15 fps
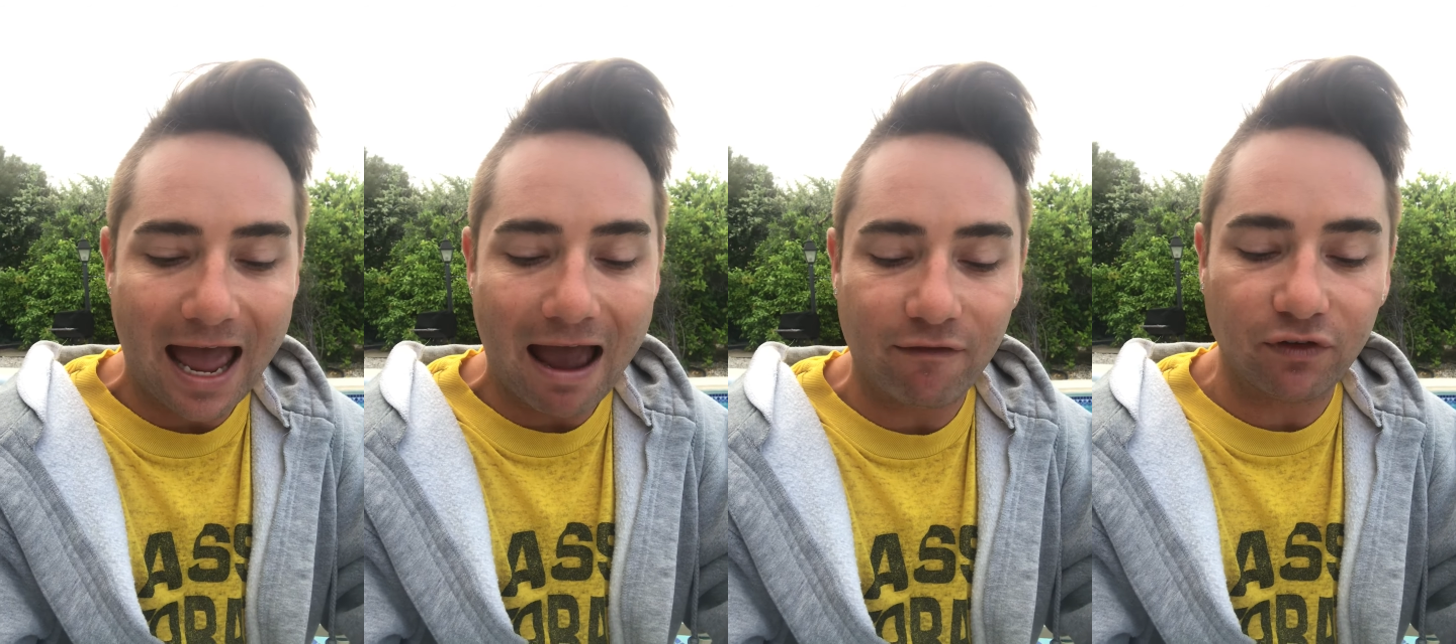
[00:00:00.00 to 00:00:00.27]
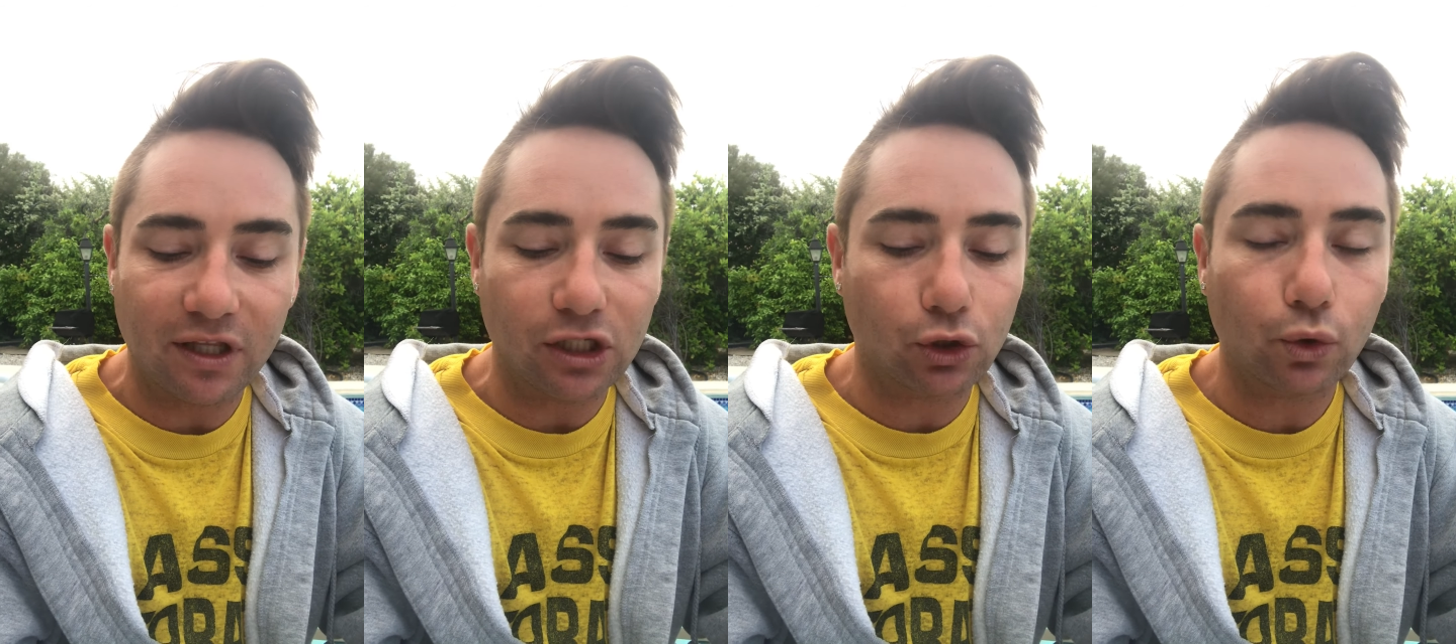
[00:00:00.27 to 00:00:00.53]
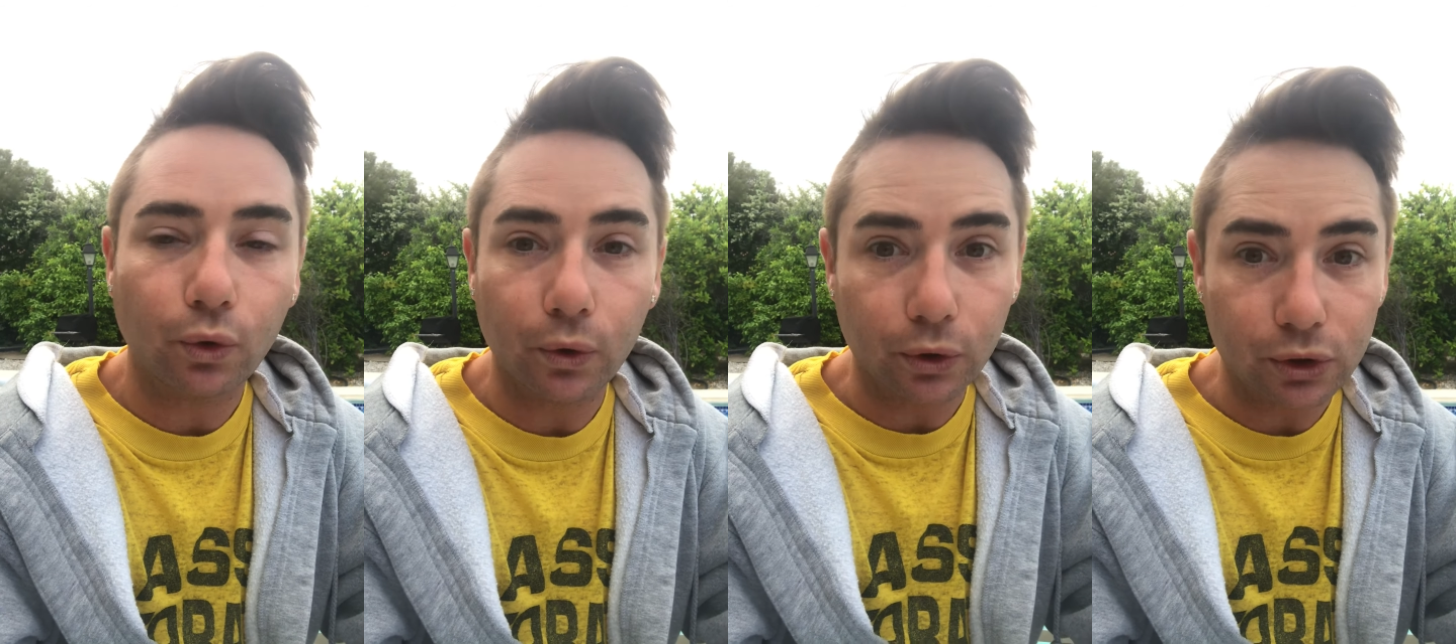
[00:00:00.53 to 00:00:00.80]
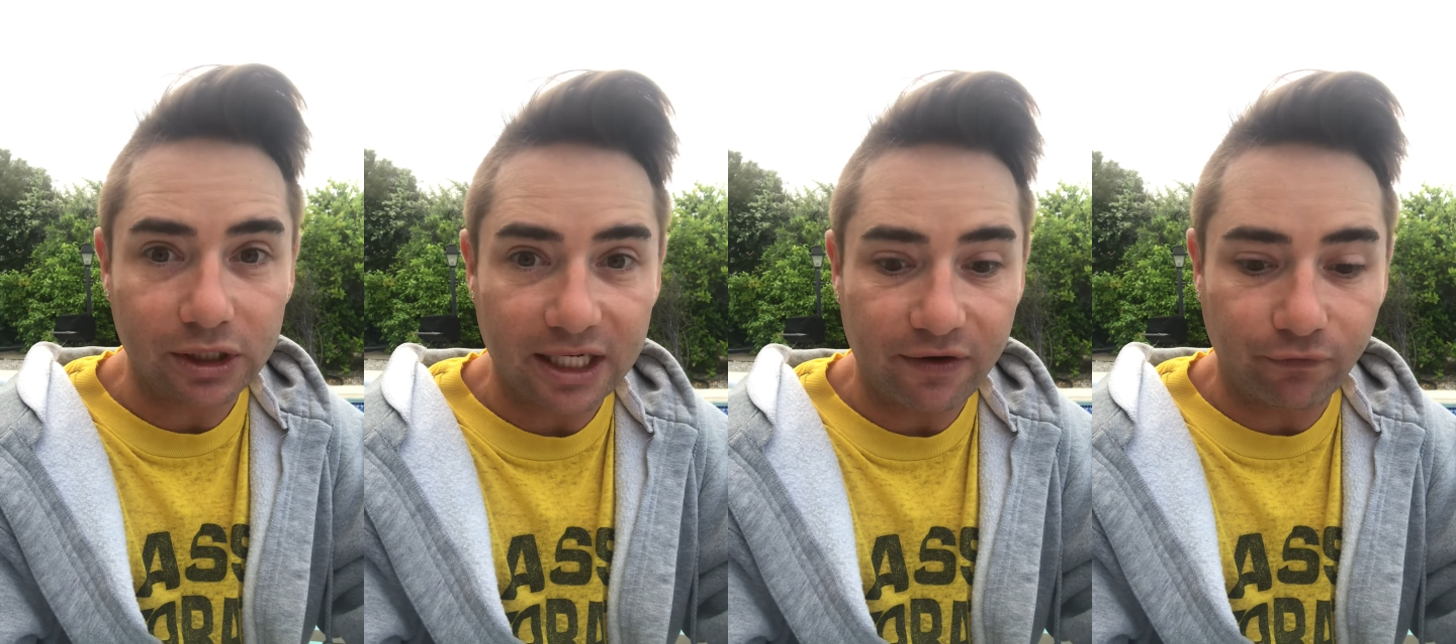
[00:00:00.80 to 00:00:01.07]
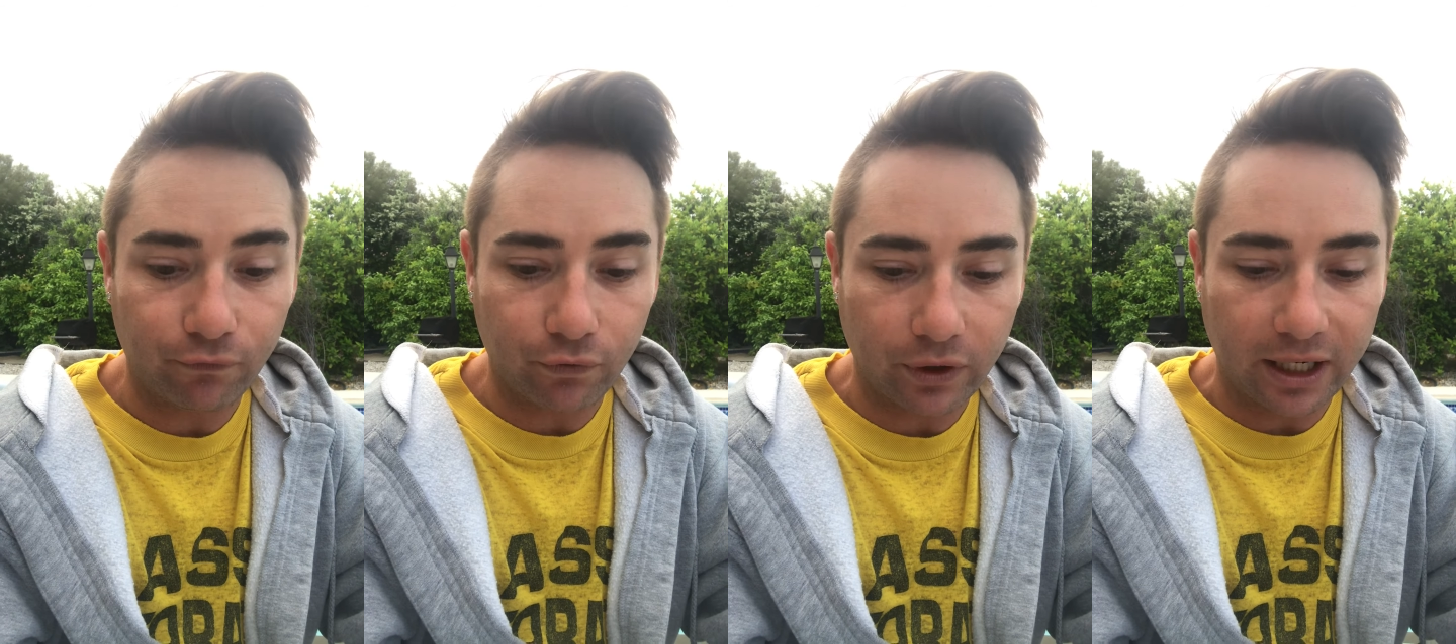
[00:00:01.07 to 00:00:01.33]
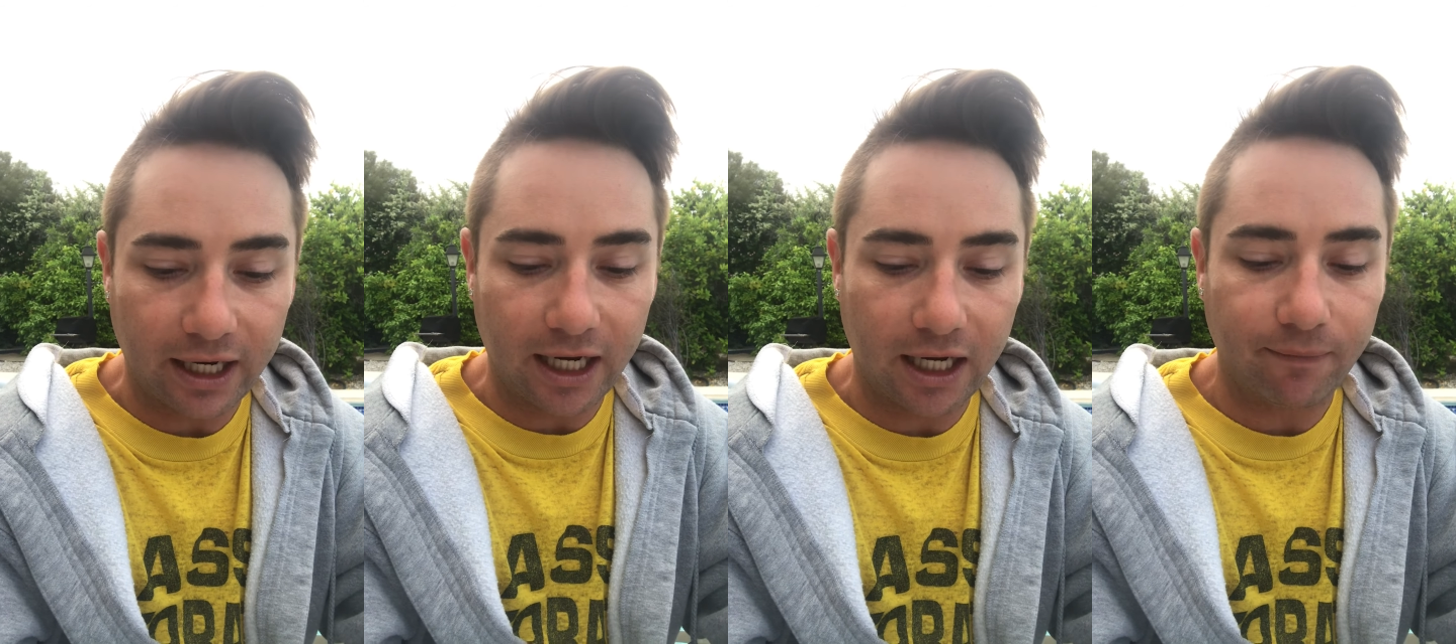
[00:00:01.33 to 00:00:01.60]
everything's
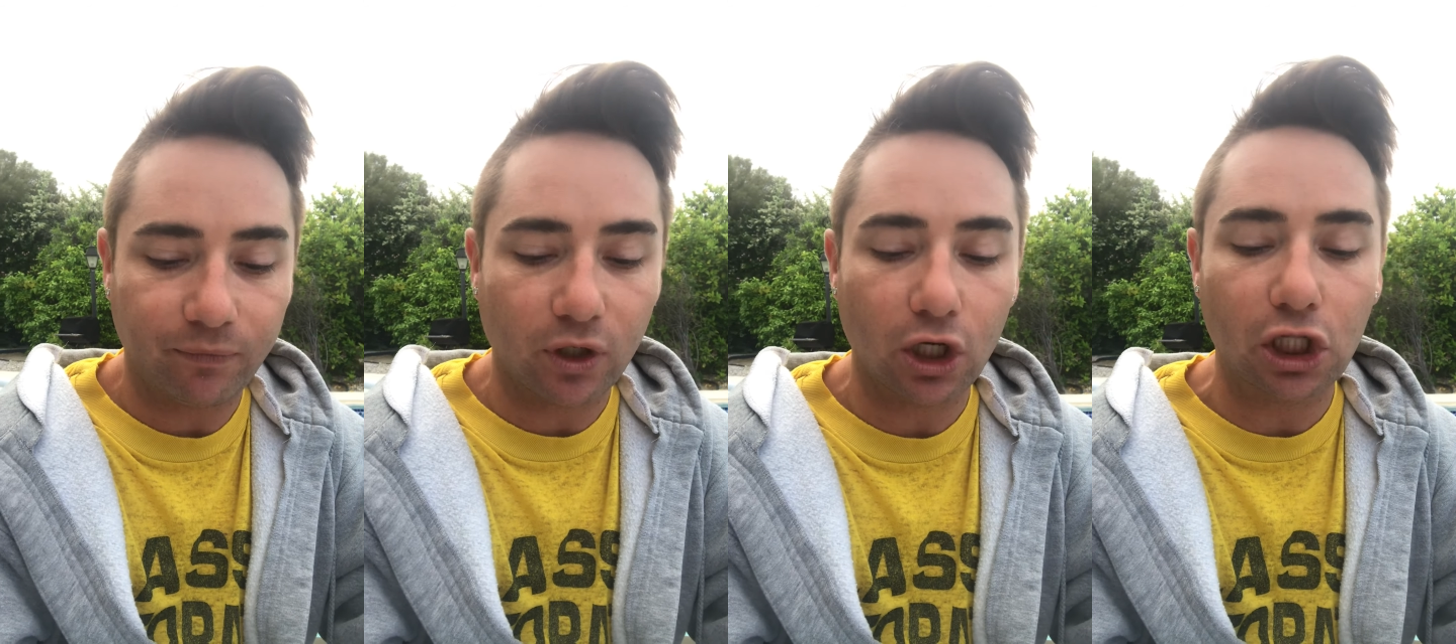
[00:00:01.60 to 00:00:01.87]
cruelty-free,